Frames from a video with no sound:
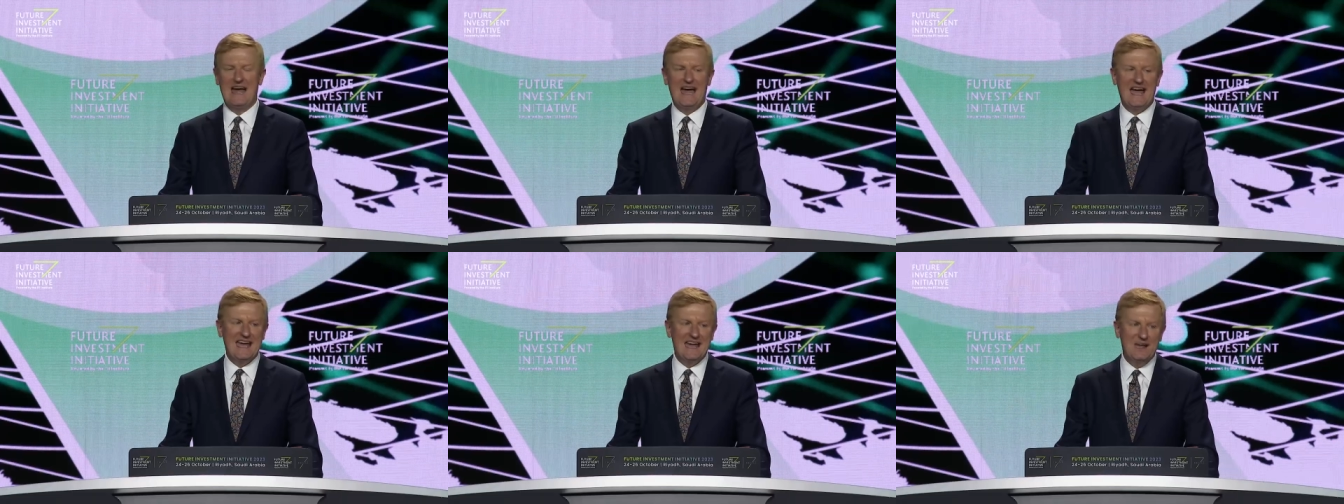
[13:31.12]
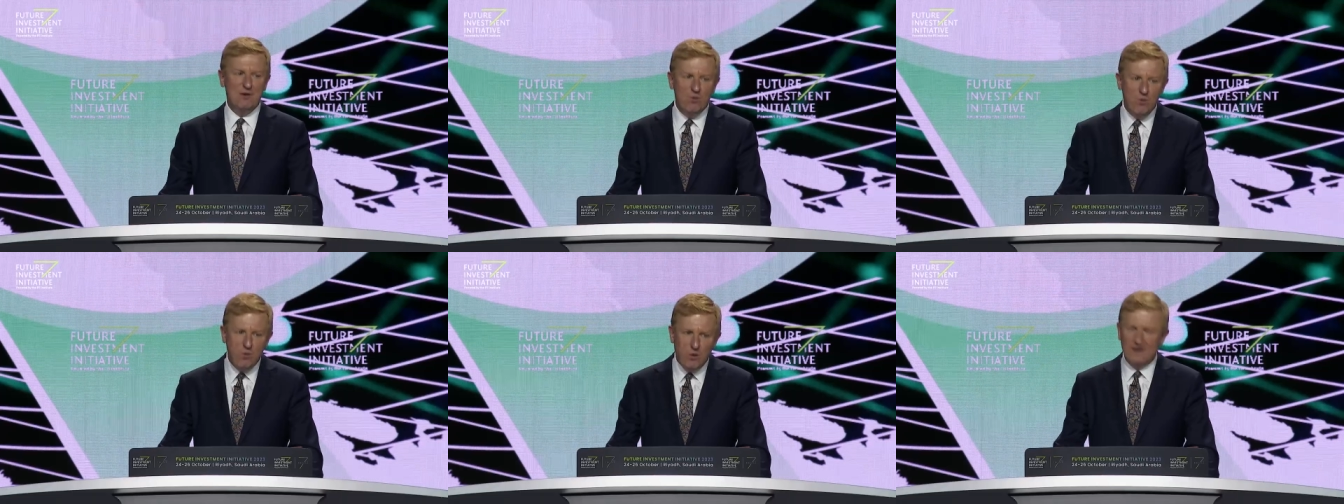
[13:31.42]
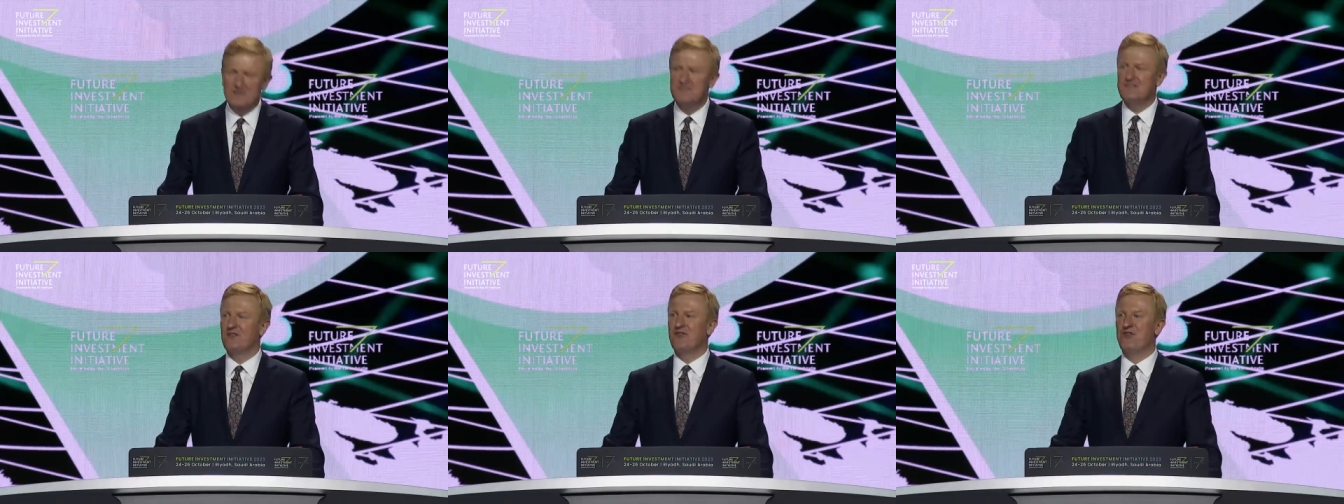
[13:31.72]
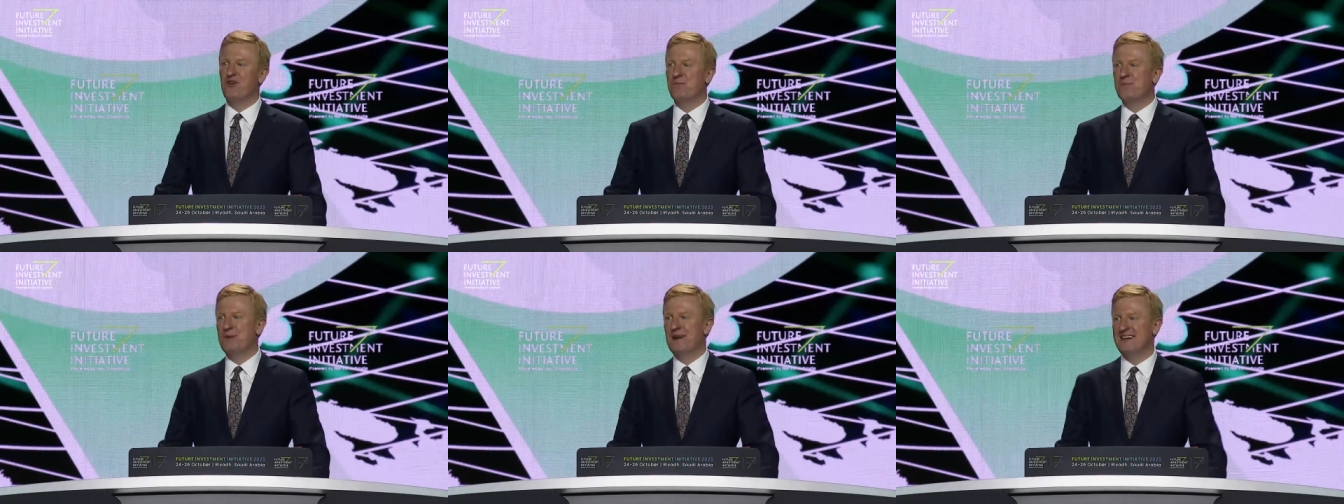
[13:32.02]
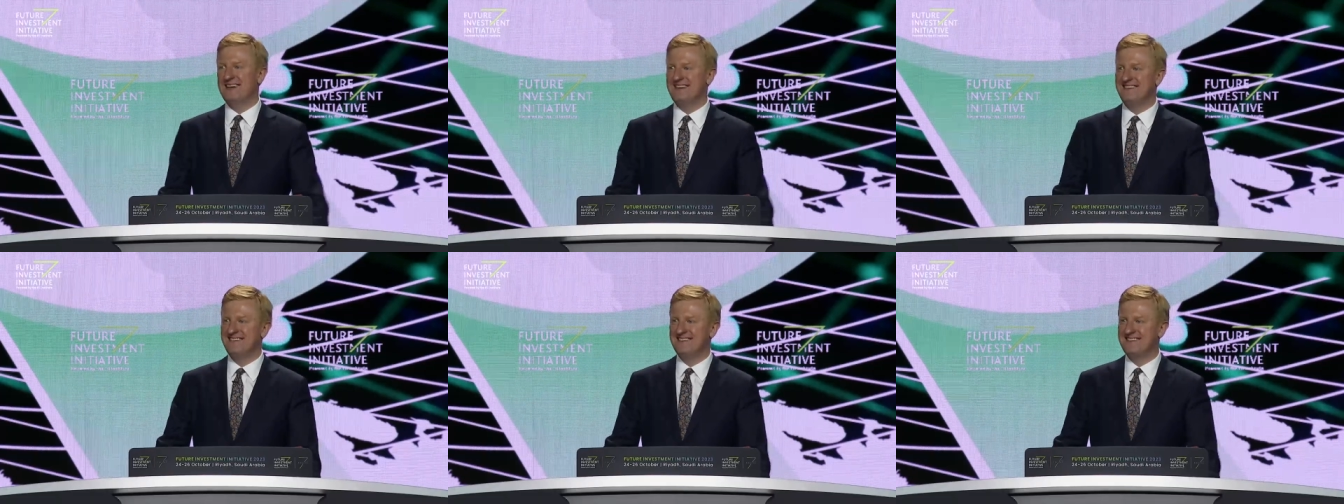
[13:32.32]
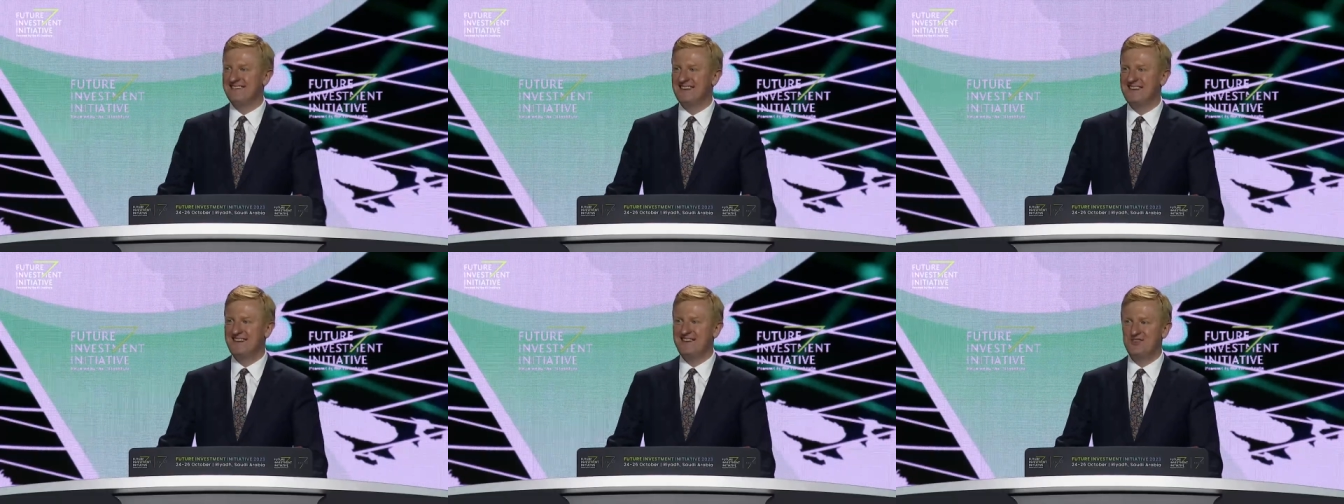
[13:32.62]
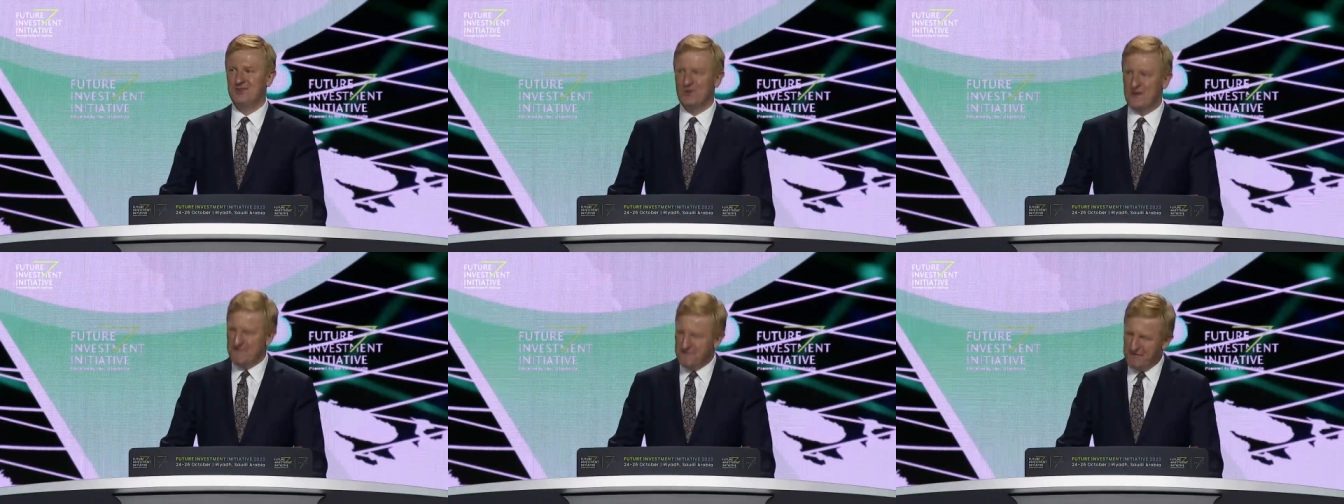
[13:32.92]
A wonderful place
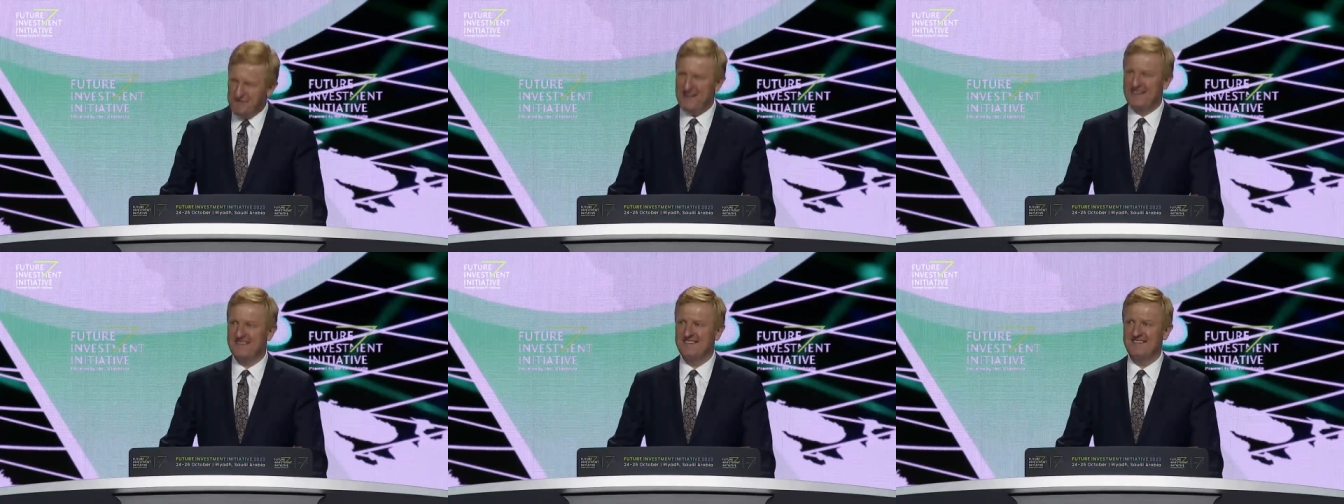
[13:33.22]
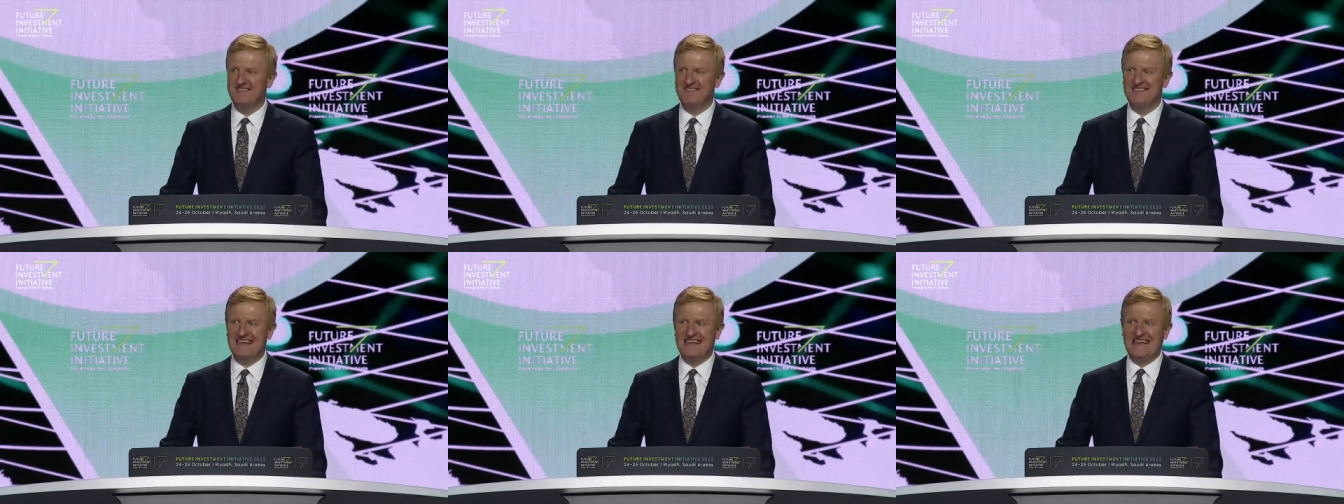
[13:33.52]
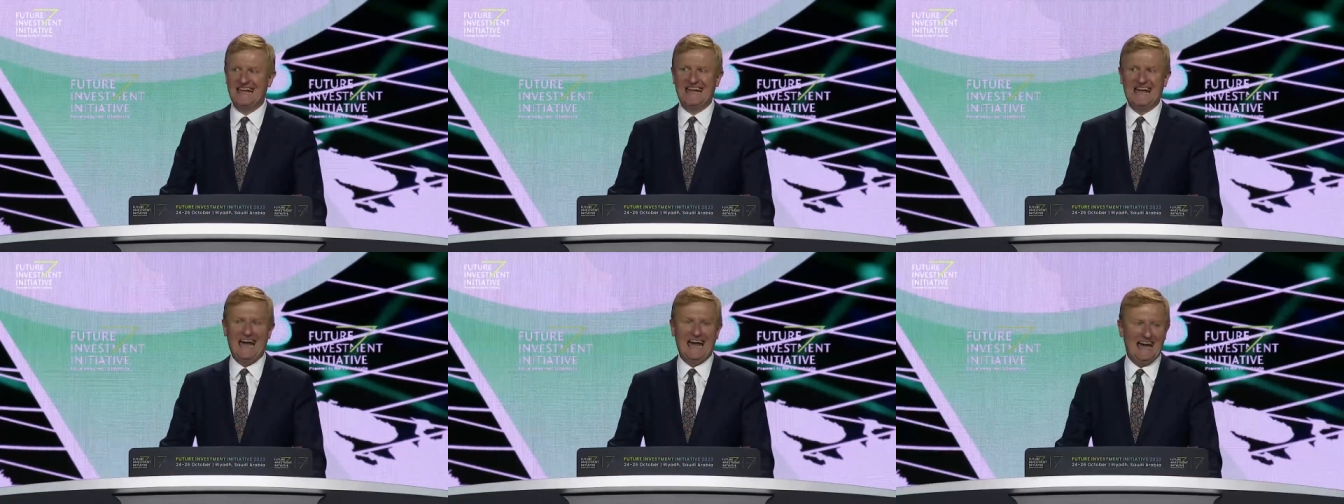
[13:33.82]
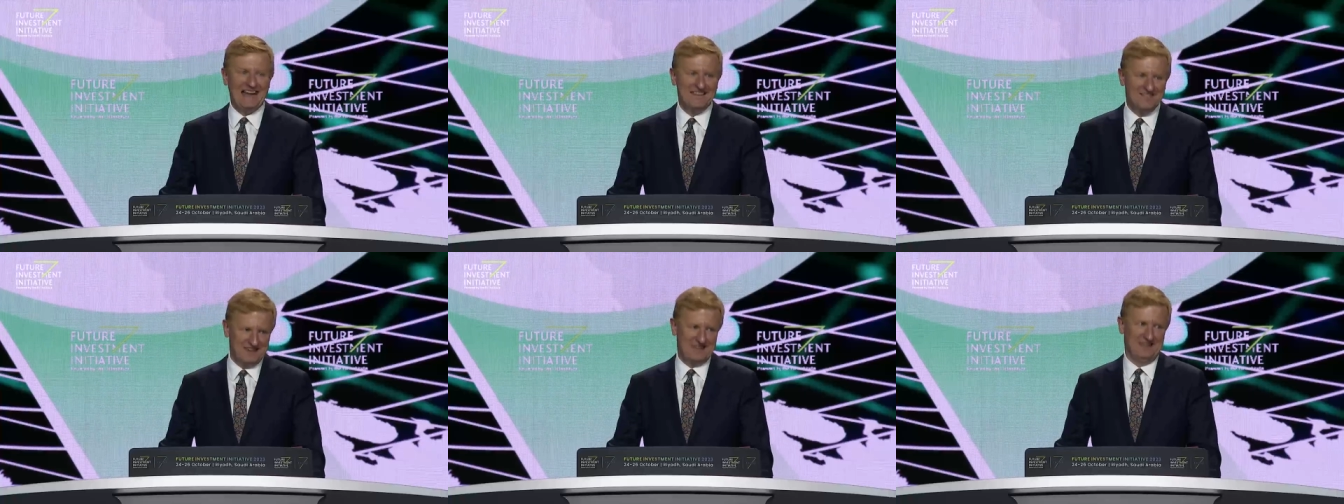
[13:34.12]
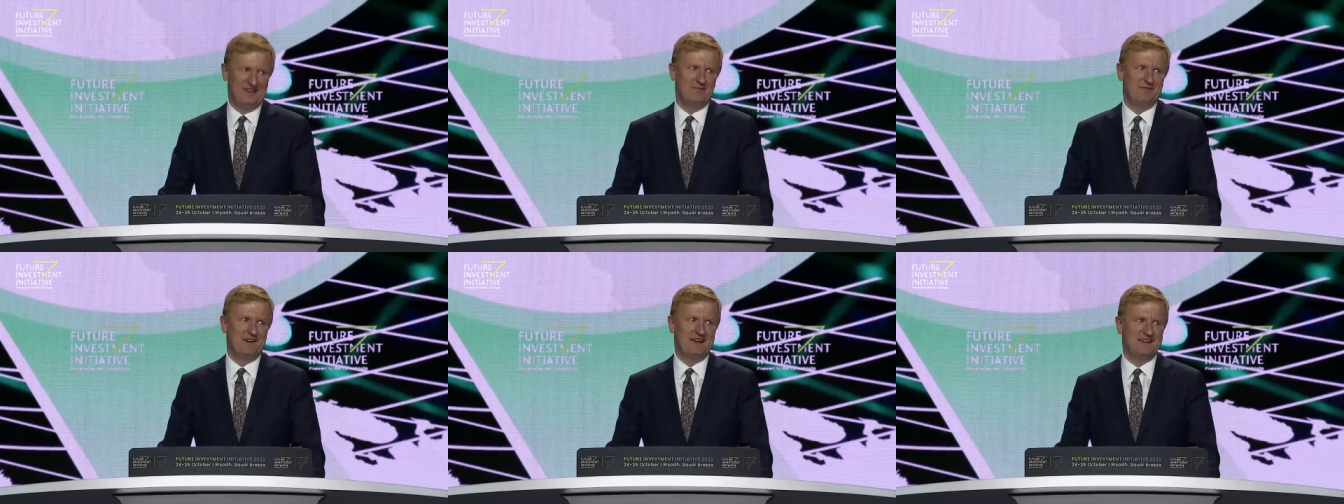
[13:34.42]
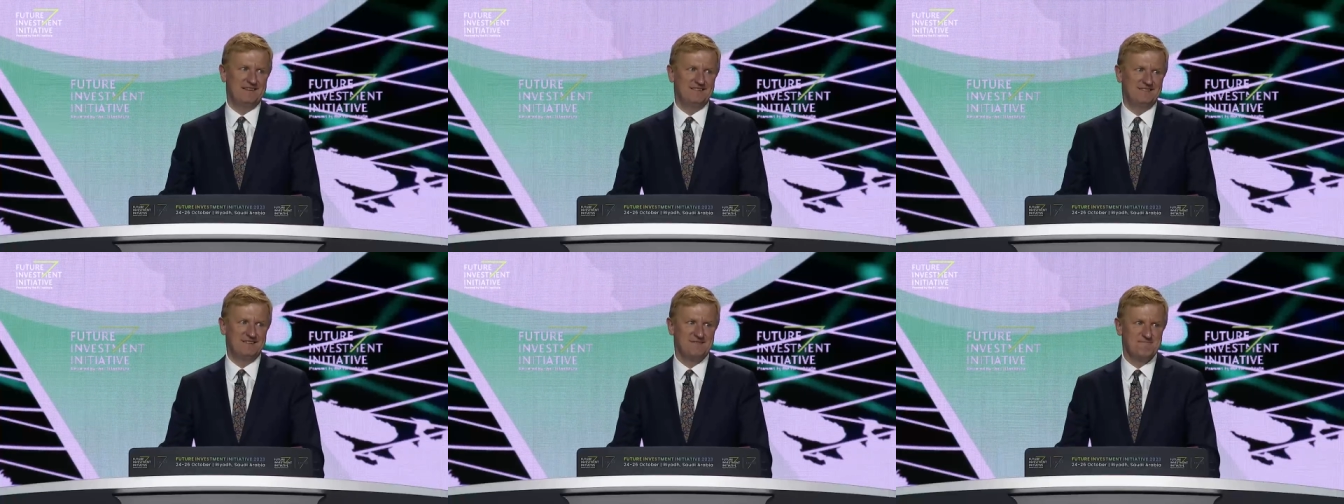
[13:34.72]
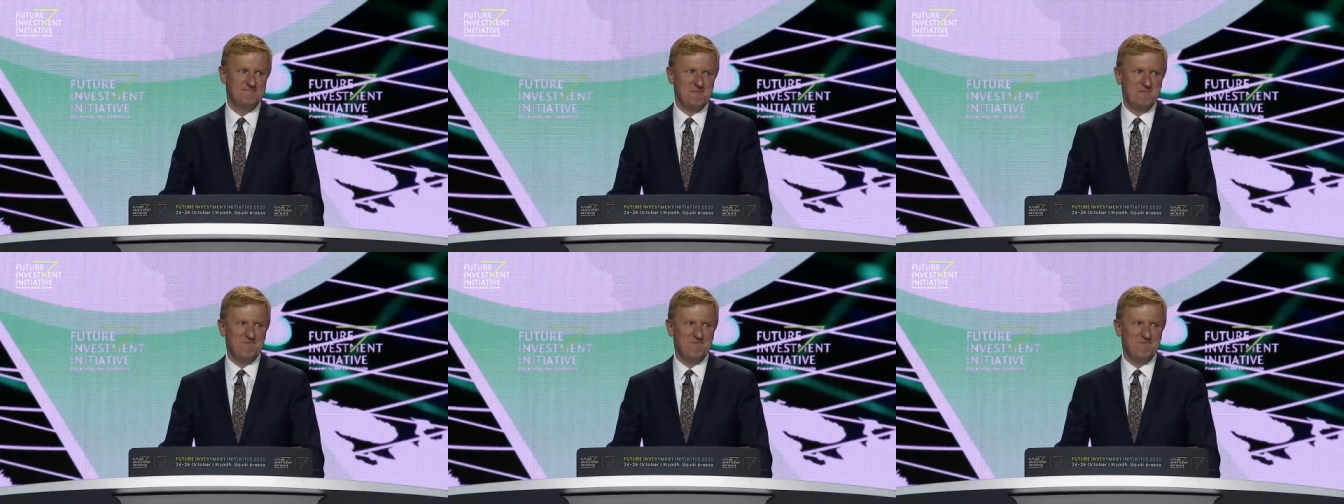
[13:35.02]
to invest and innovate,